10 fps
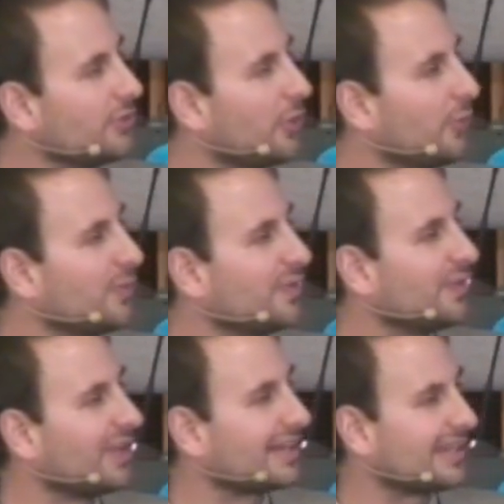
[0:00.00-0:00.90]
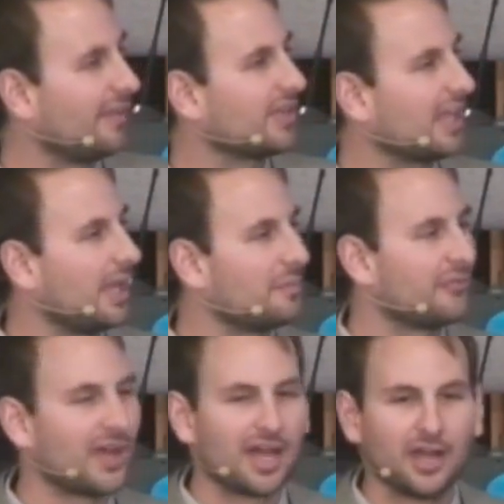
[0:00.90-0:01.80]
so we like to have a
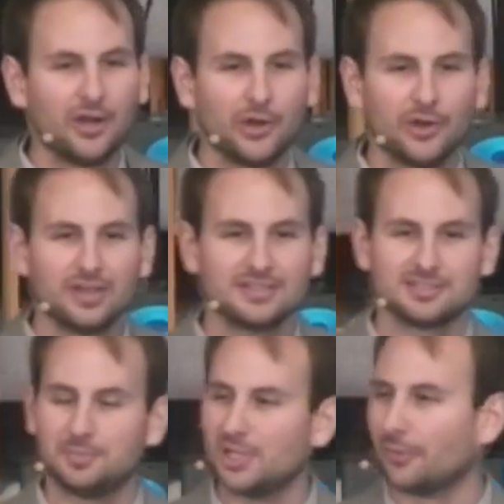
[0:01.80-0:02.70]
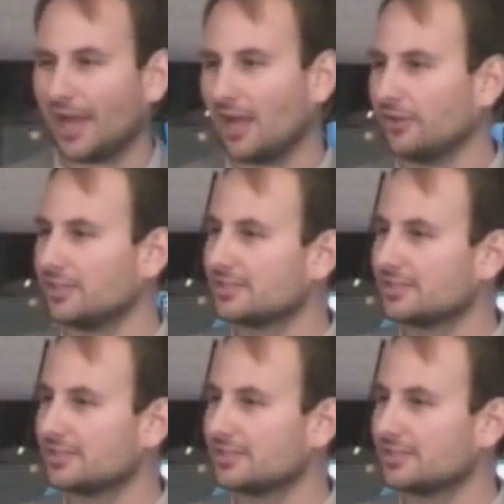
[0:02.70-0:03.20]
campfire to be around.